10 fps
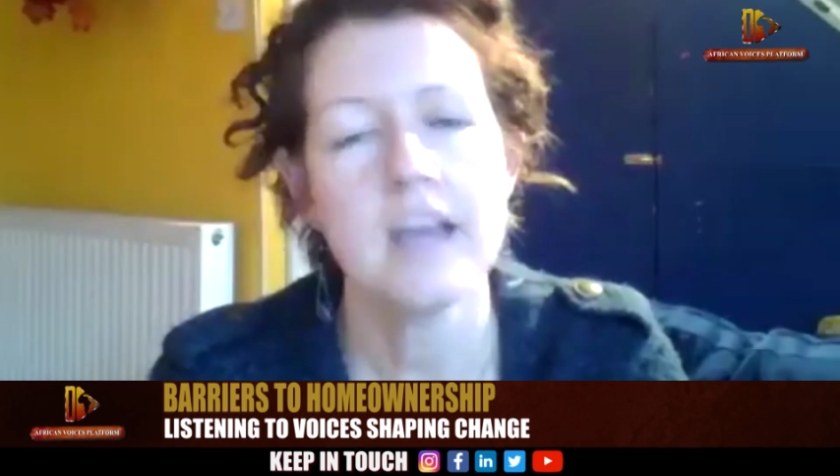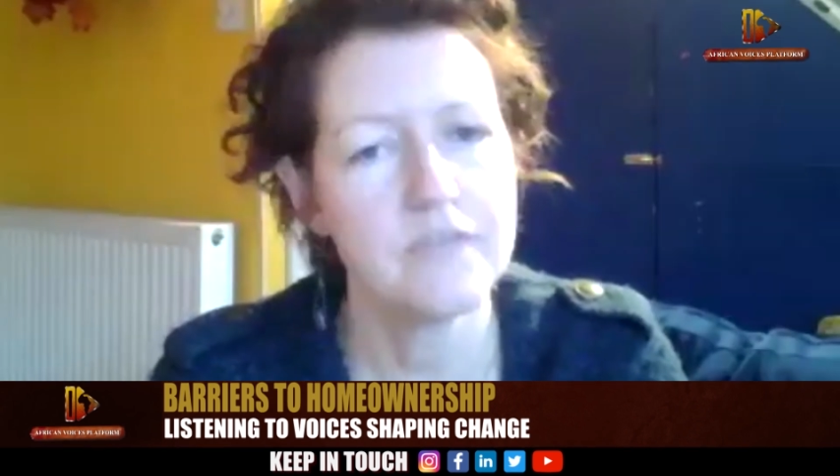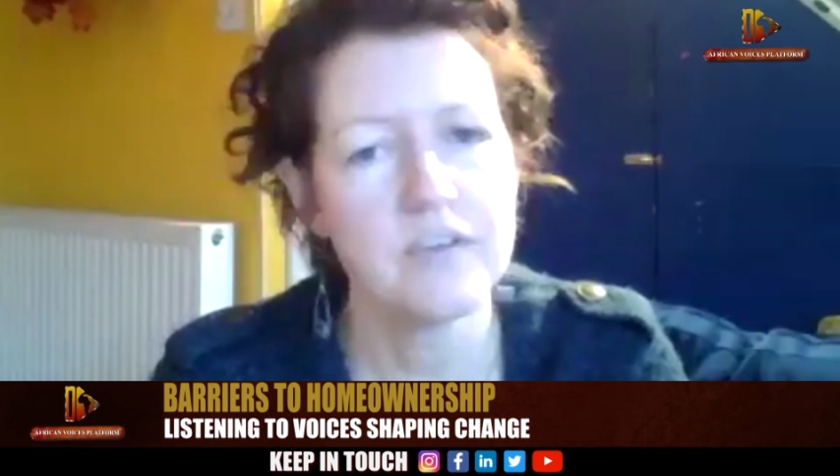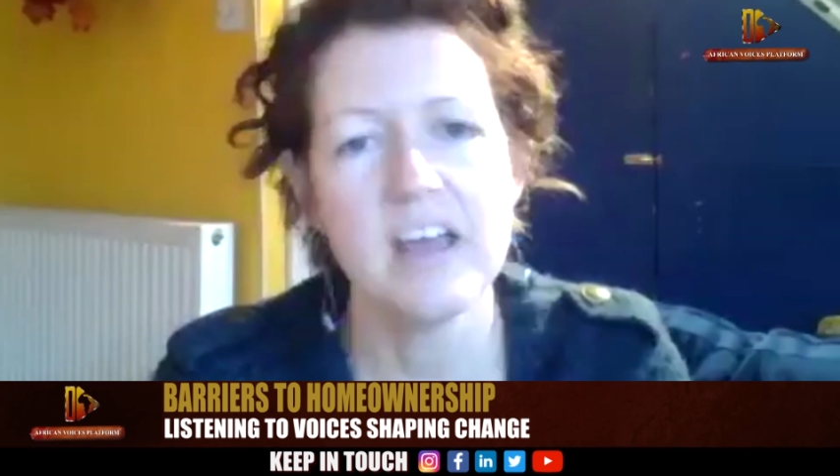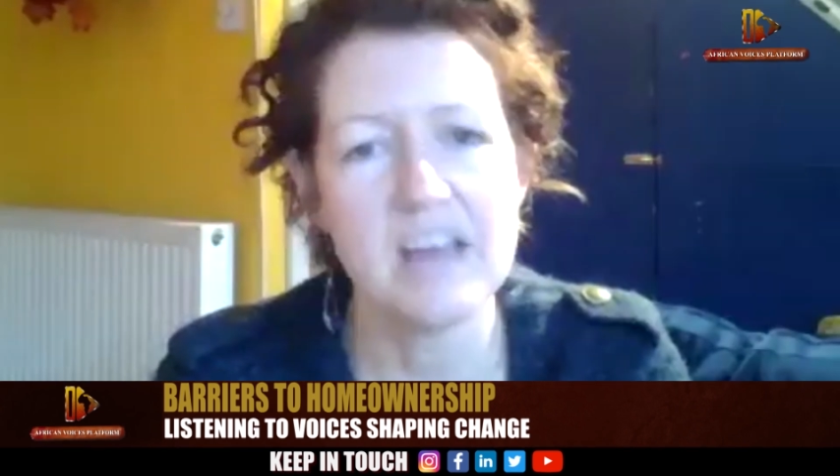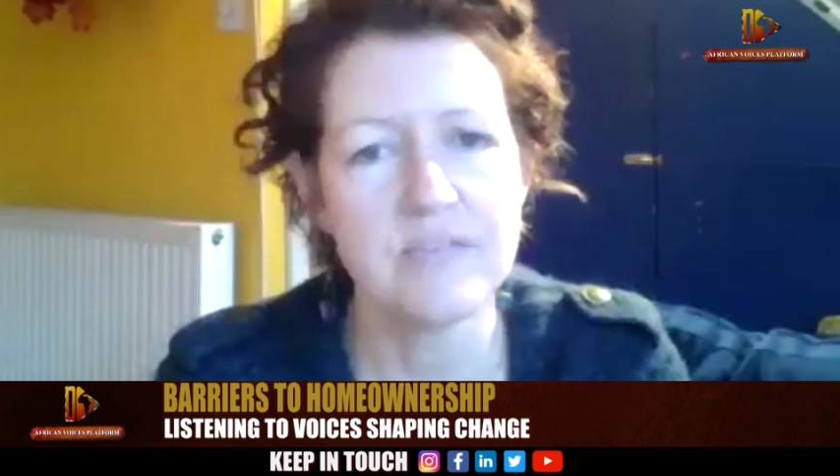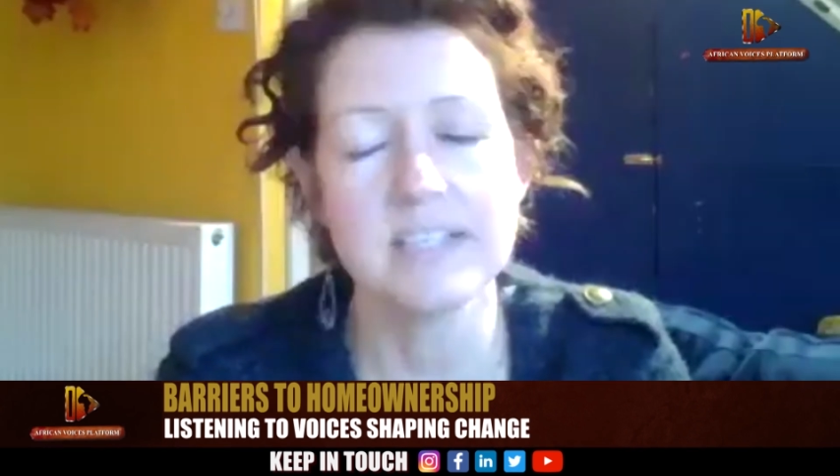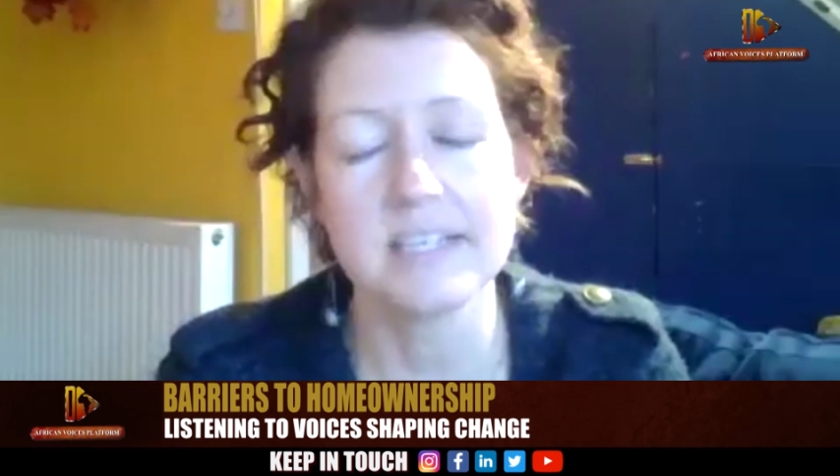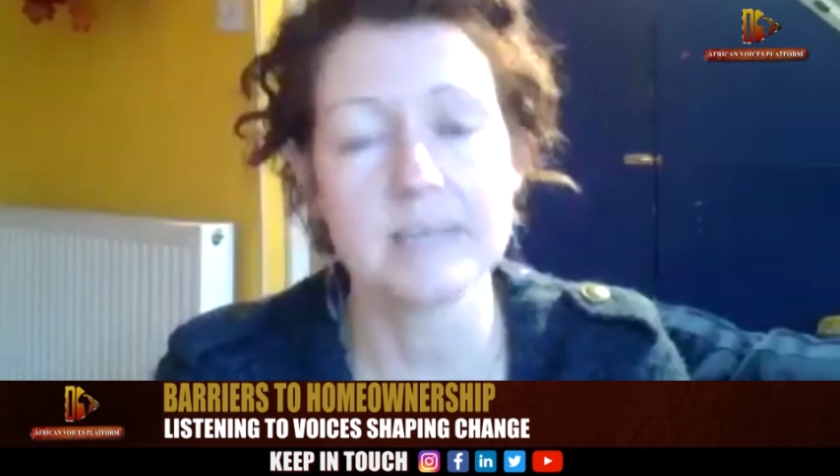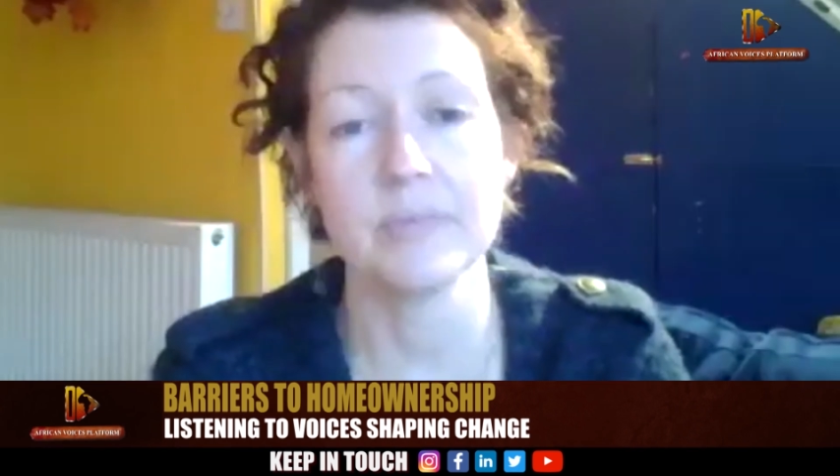If
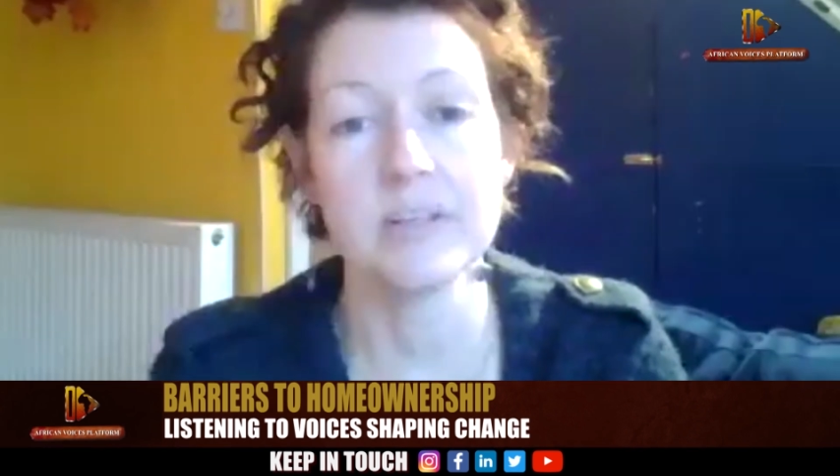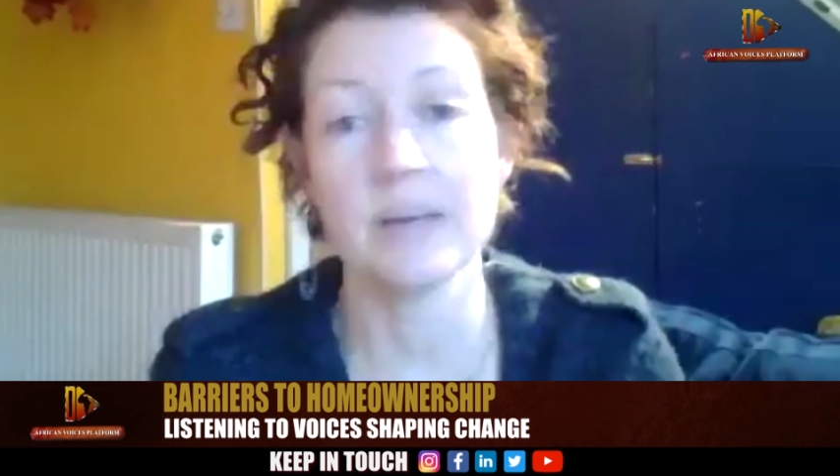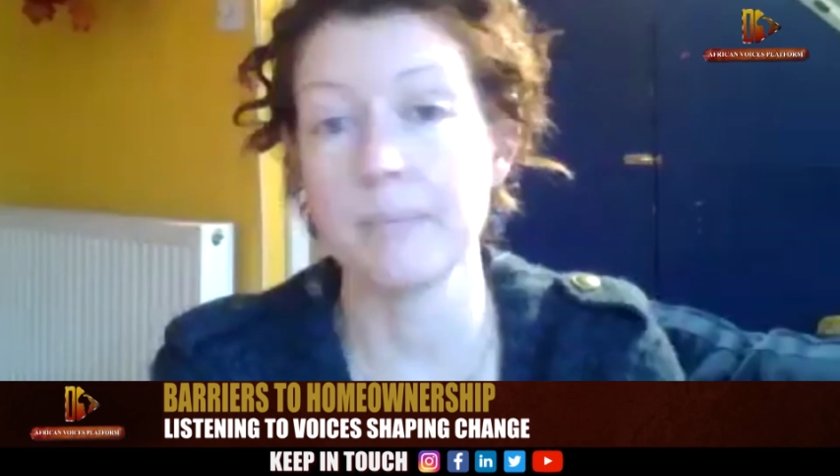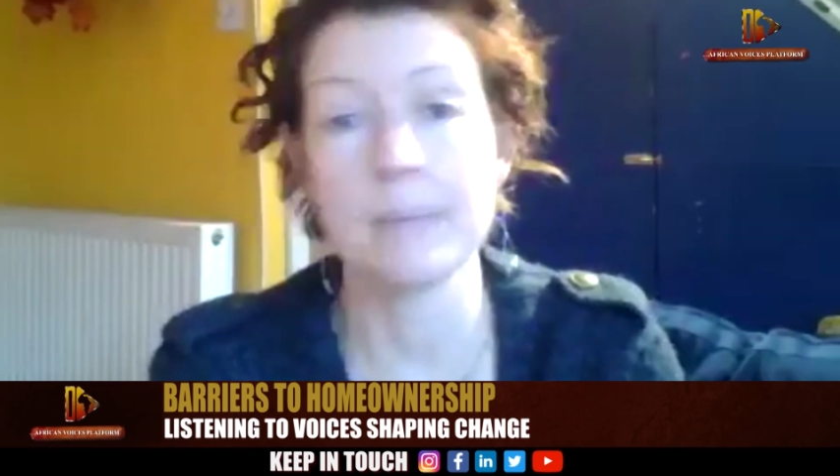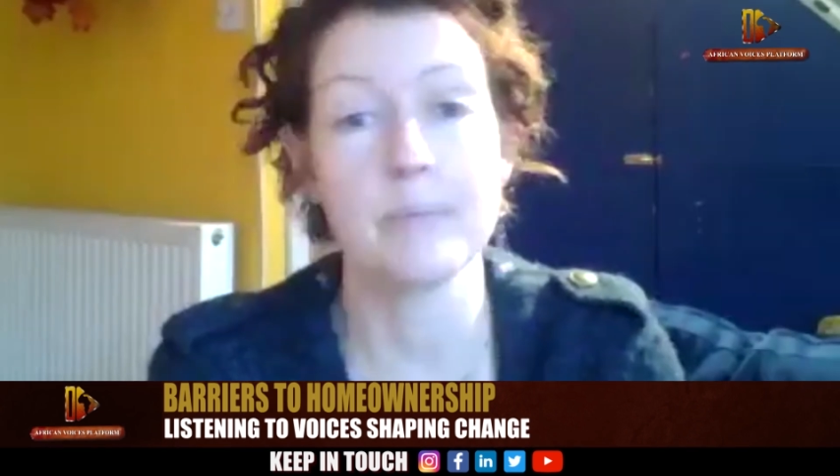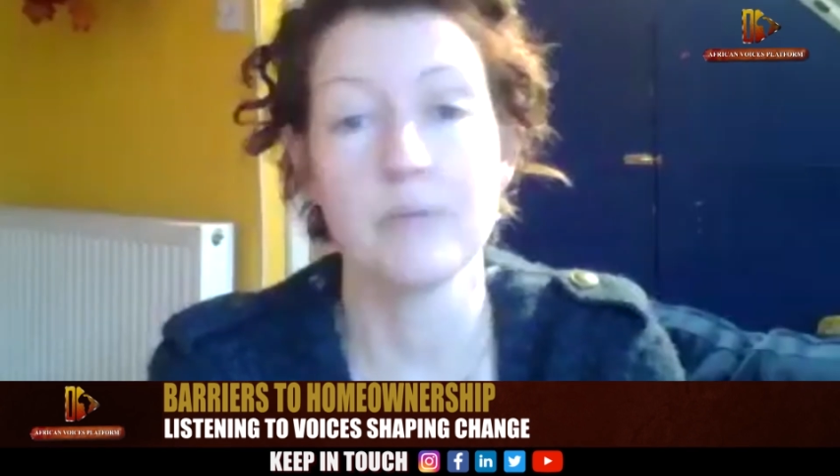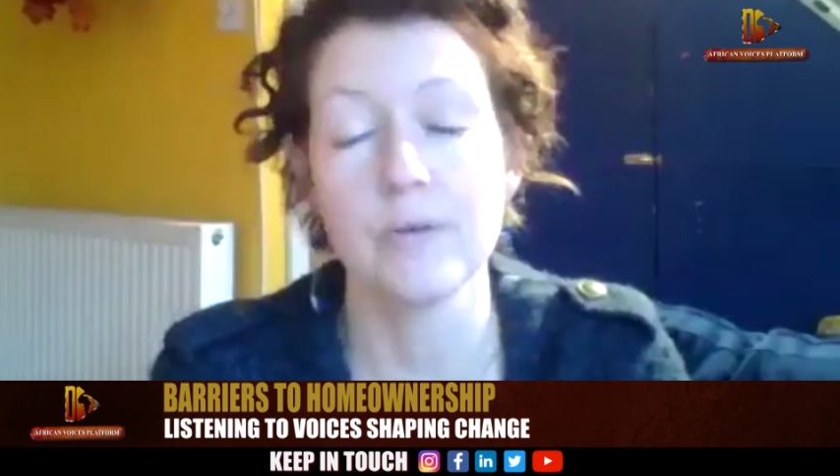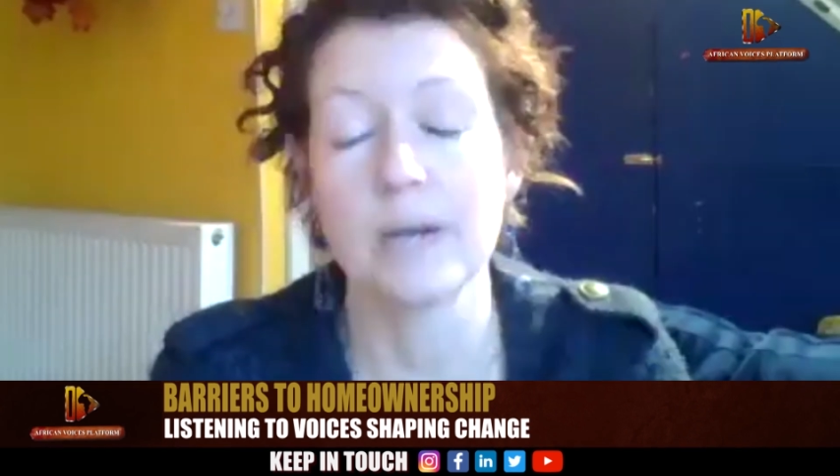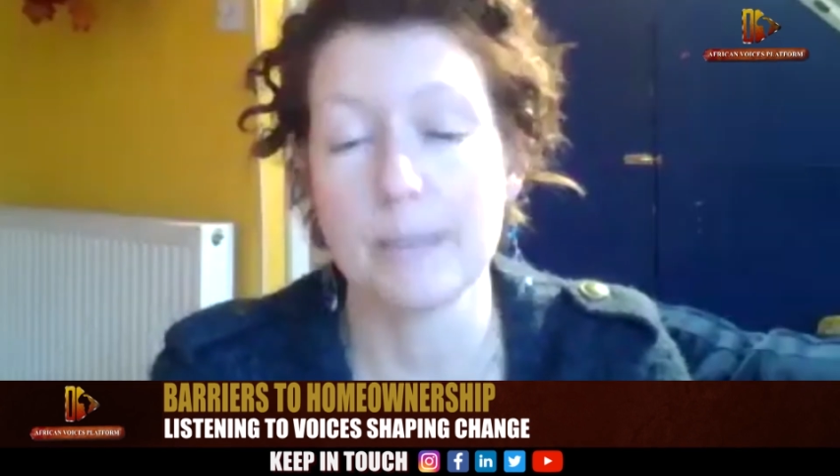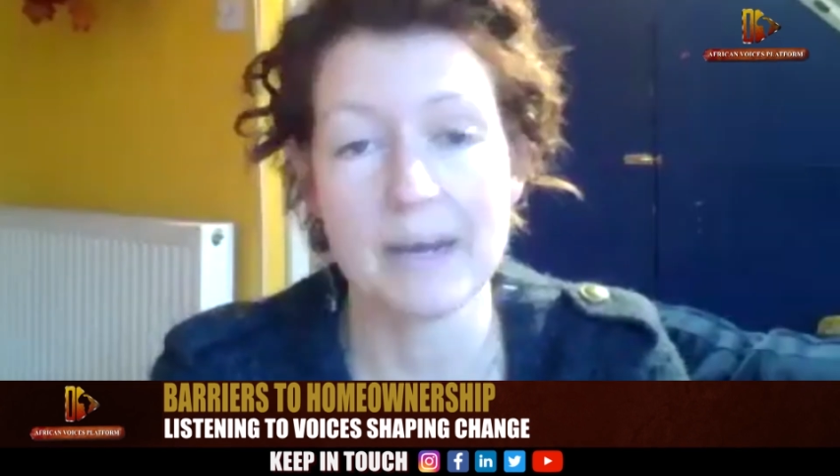this is something that people
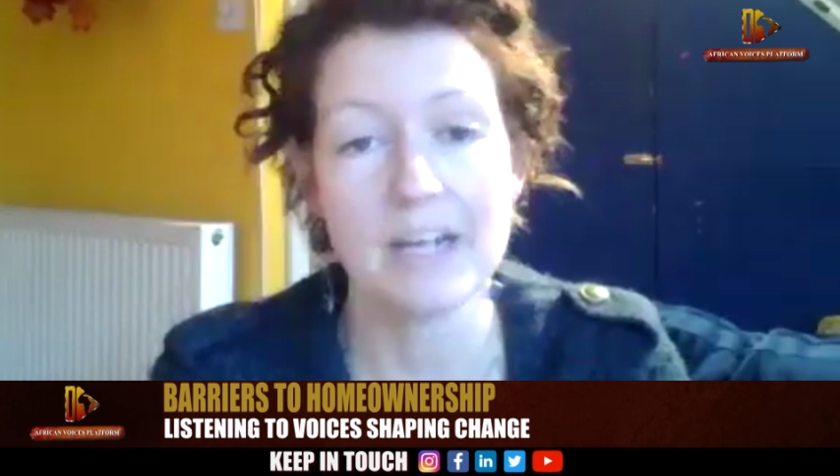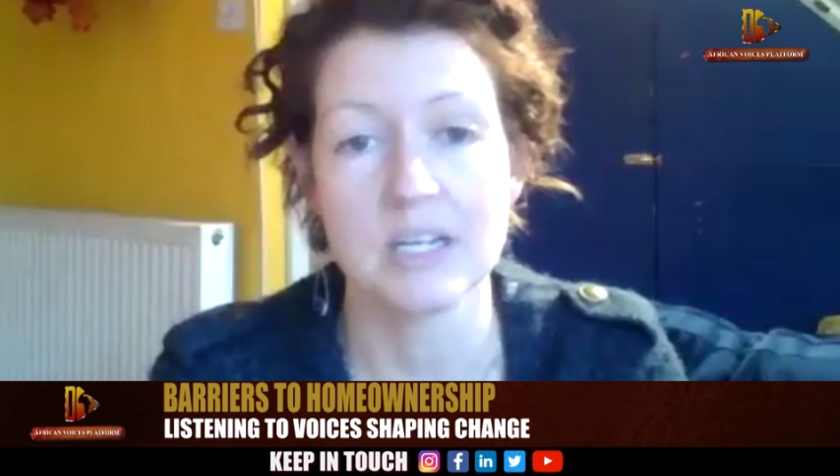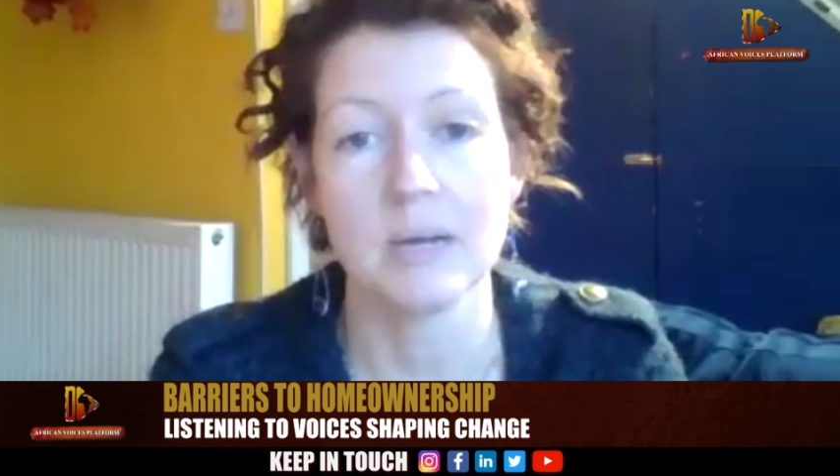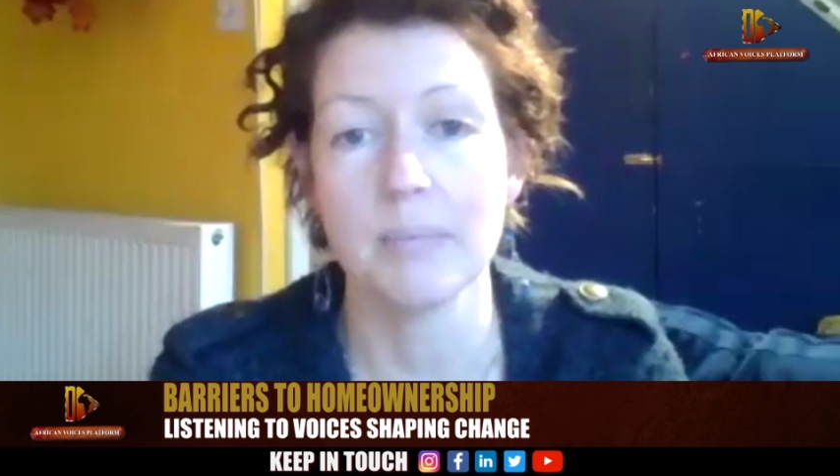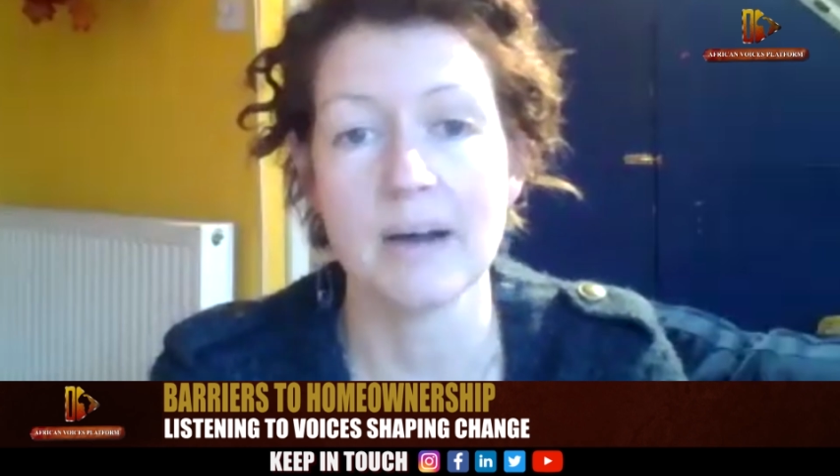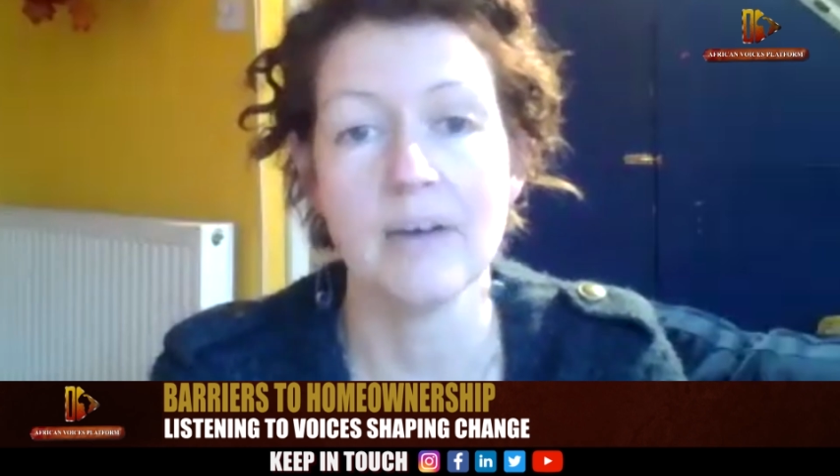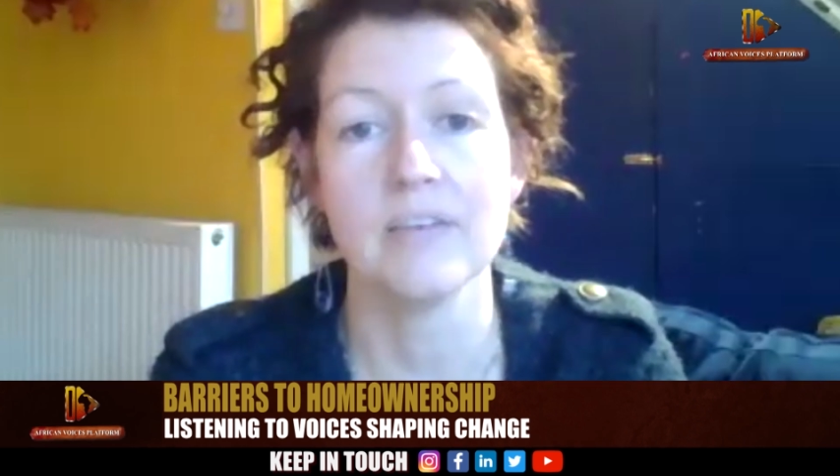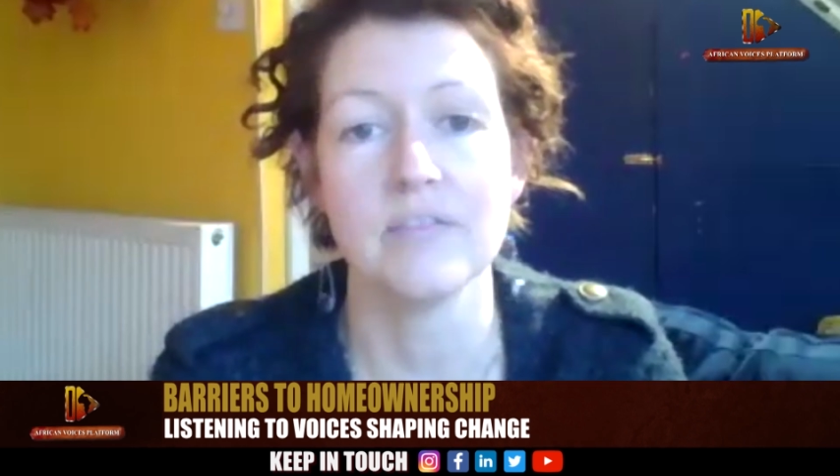feel really passionate about,